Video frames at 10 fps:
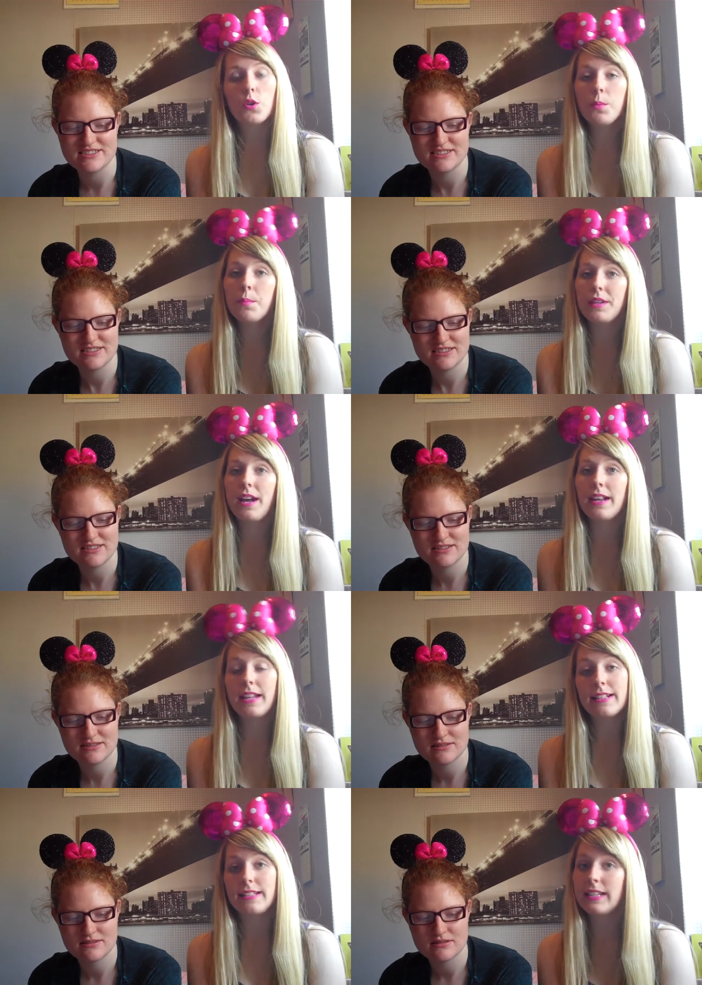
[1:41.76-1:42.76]
Speaker 1: number 9
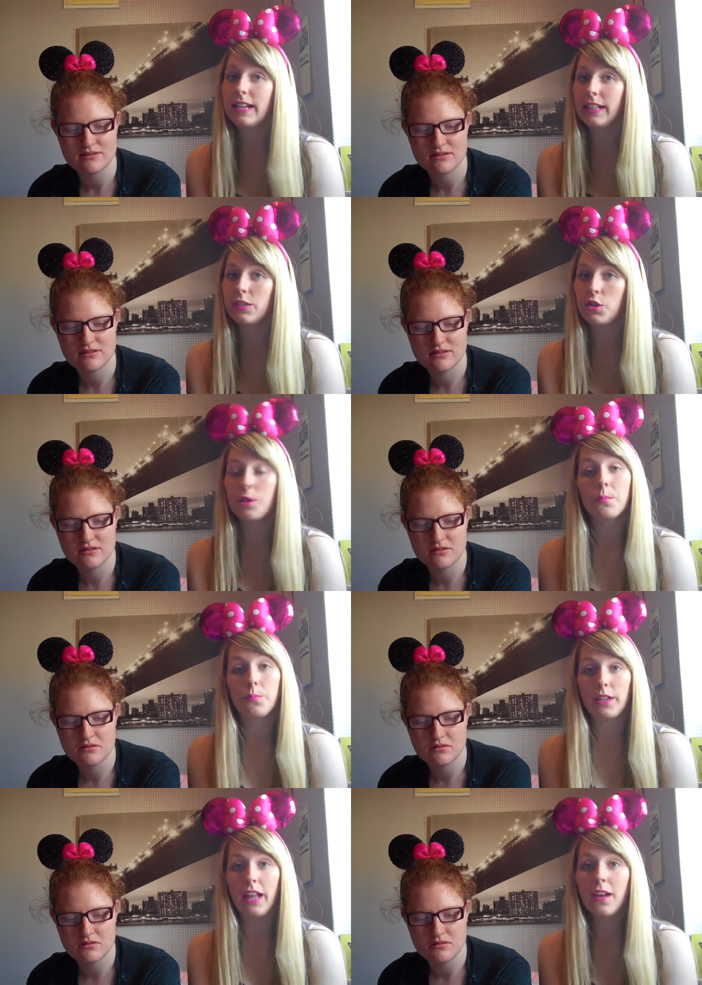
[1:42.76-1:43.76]
is the Electric
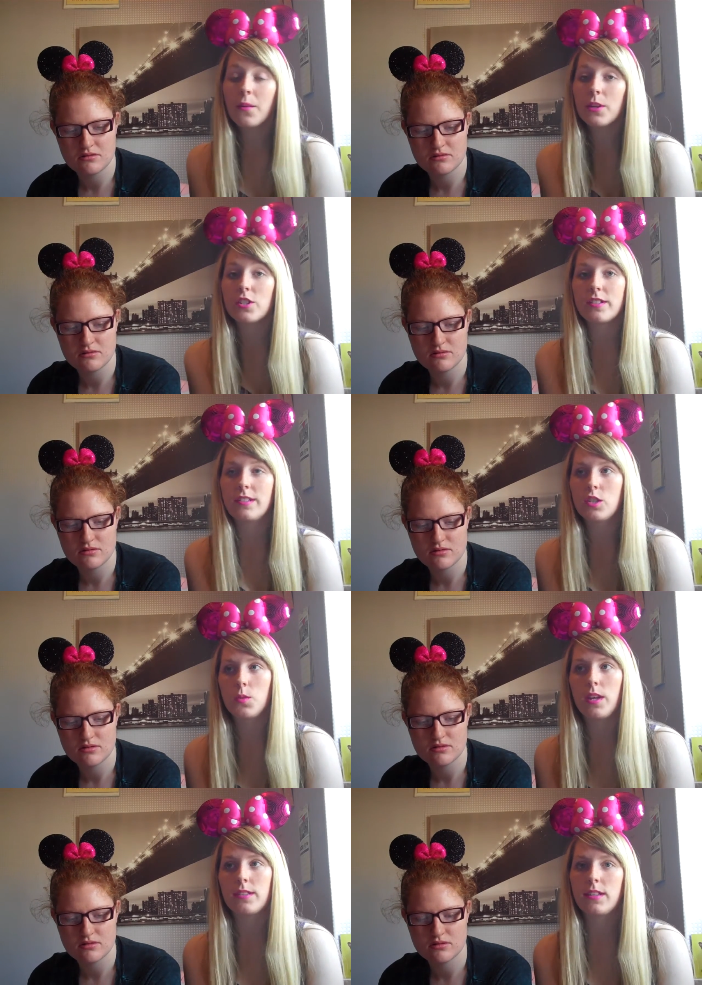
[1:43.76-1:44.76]
Umbrella, which is
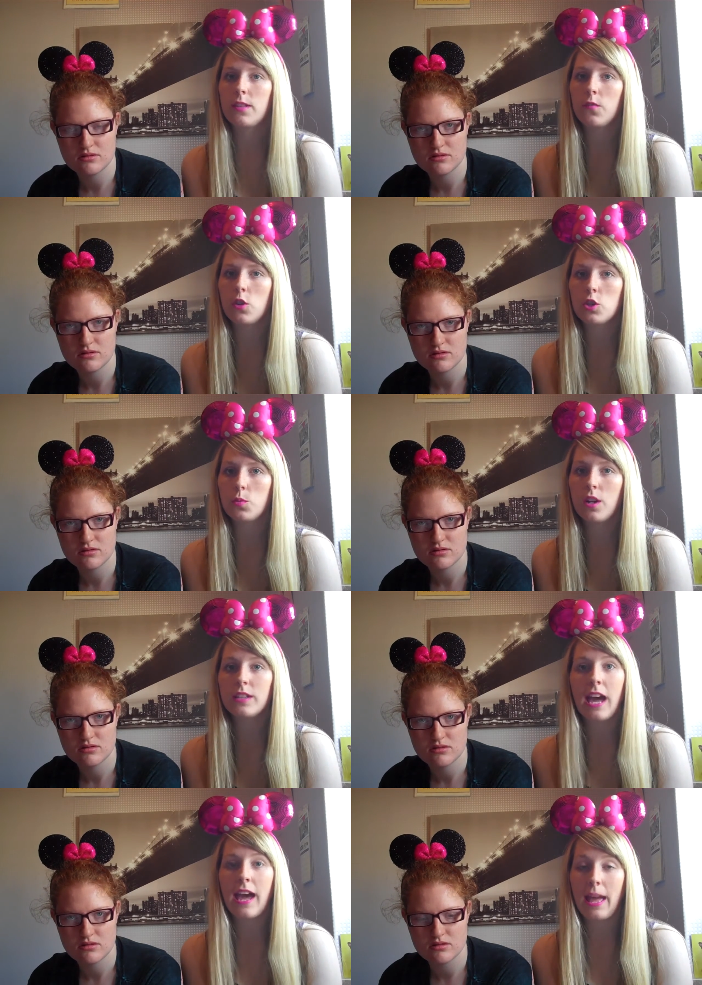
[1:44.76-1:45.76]
situated in Future World
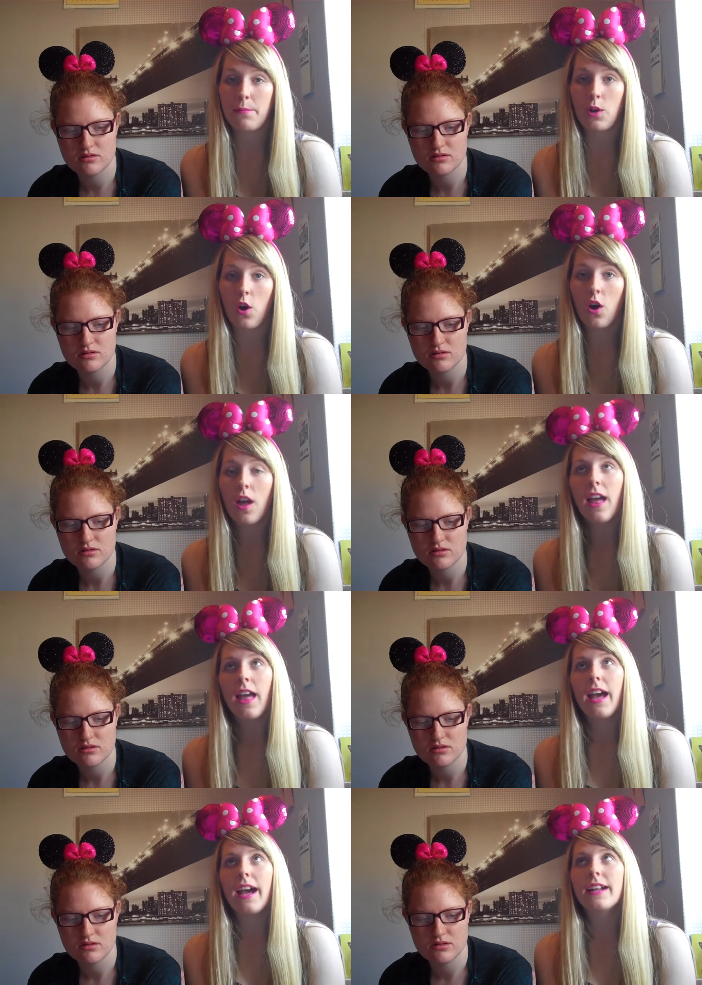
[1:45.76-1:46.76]
at Epcot,
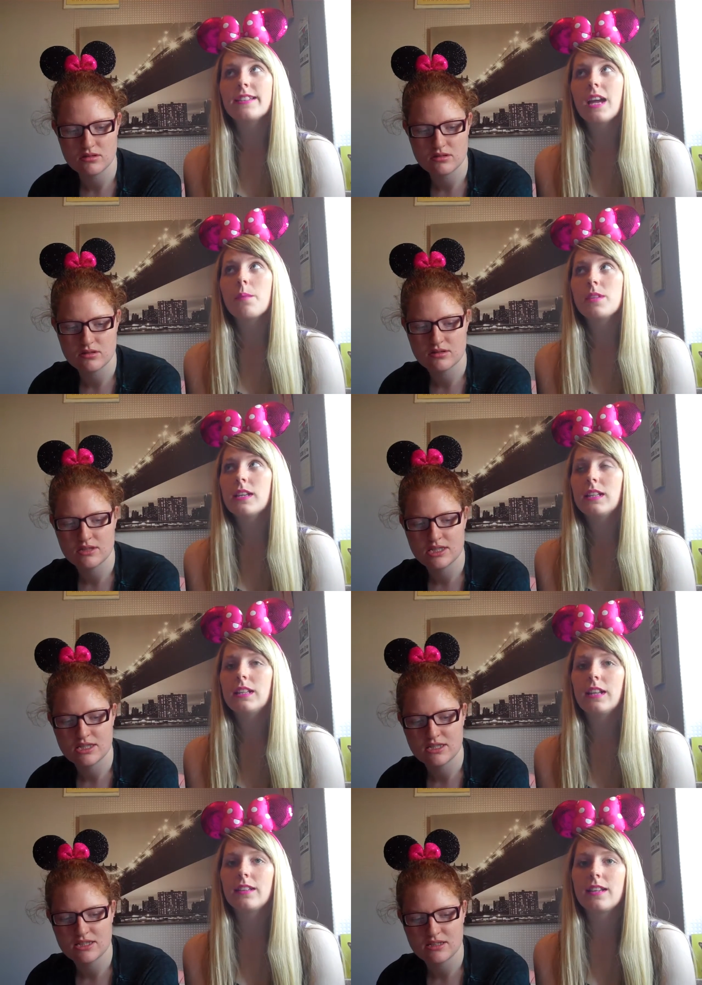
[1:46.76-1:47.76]
and I particularly
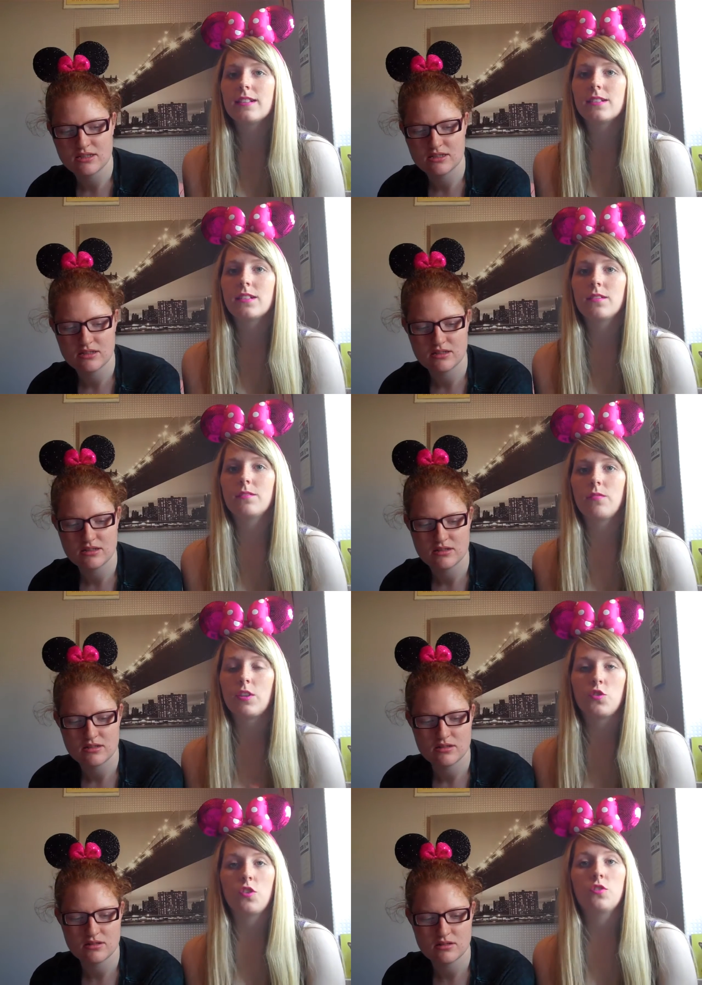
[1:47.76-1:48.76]
like this
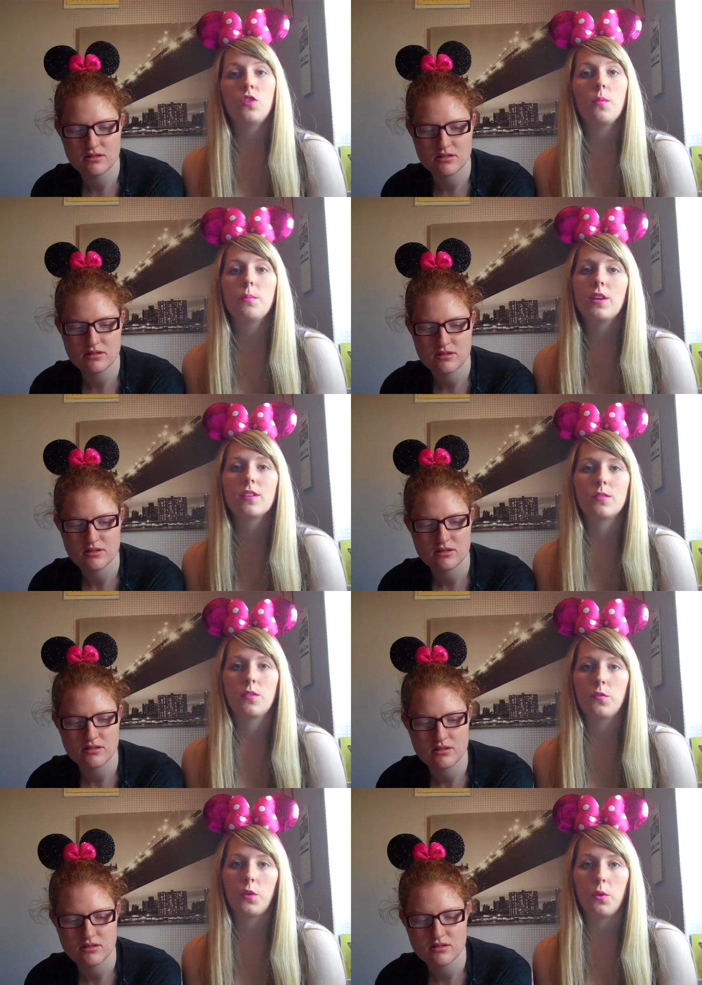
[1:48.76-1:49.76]
restaurant not because of the
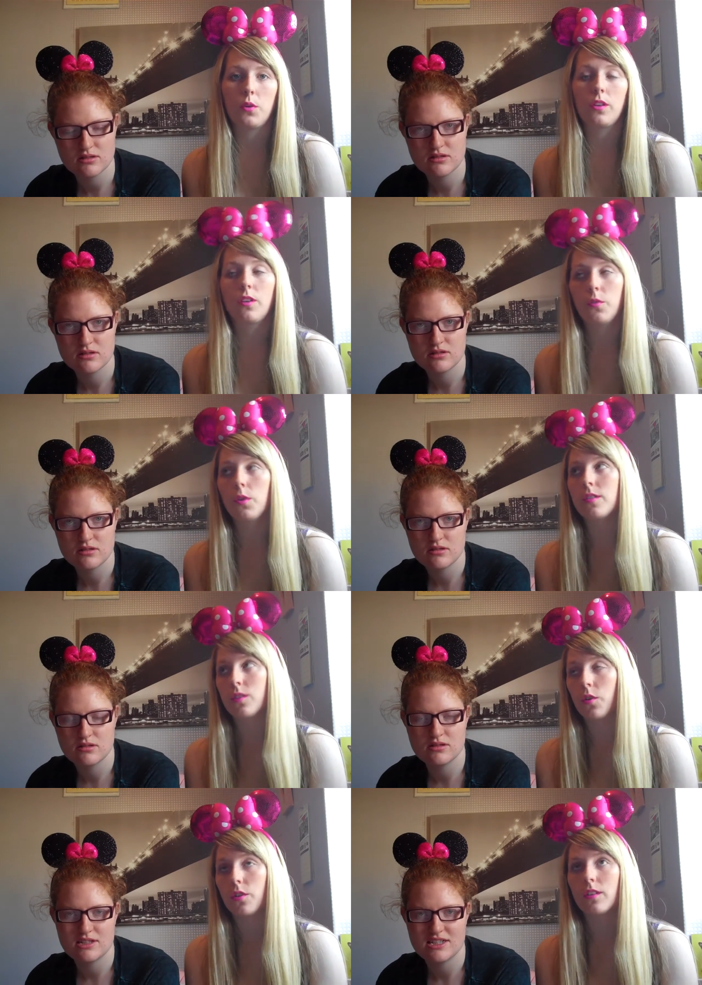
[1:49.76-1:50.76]
food, although the food is
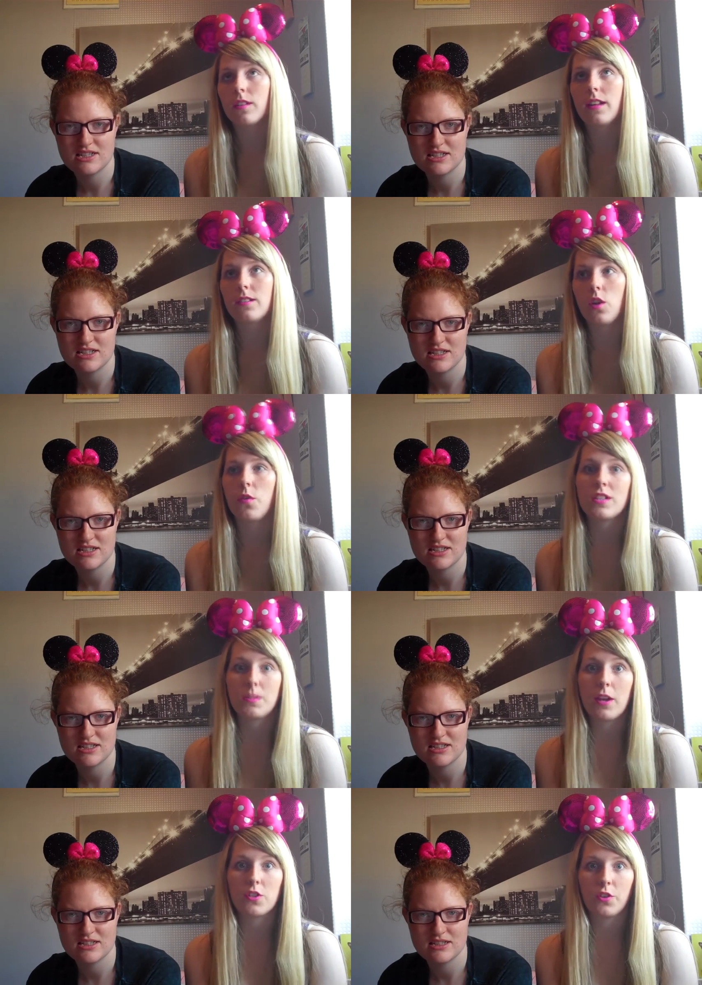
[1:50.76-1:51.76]
good, it's nothing
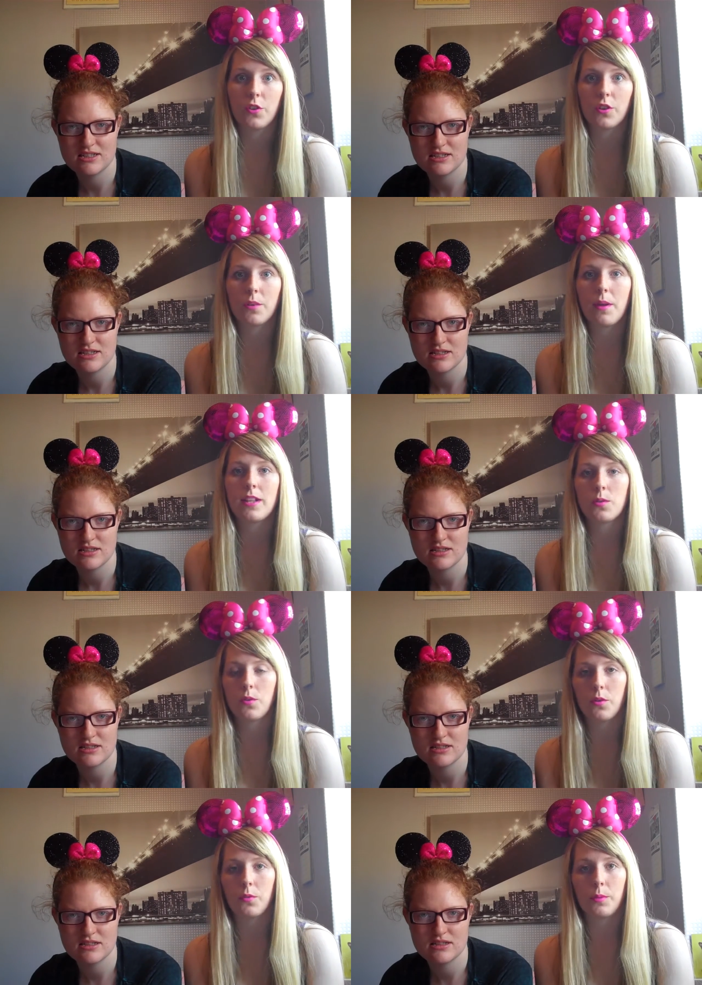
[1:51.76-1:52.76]
special though compared to a
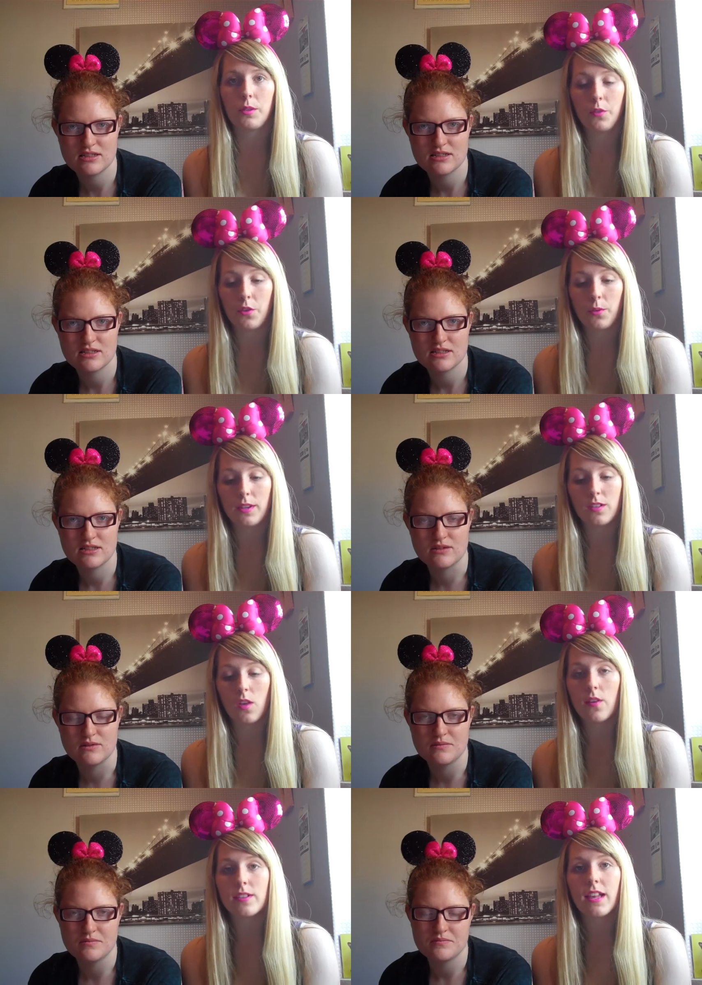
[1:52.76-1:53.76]
couple of other quick
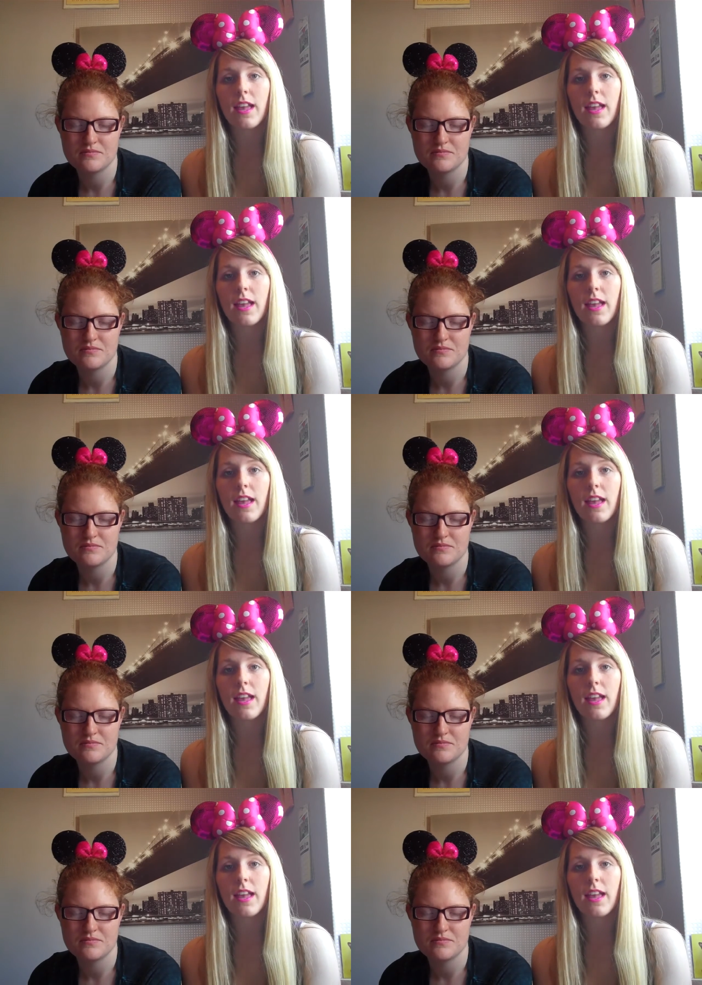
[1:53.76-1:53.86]
service.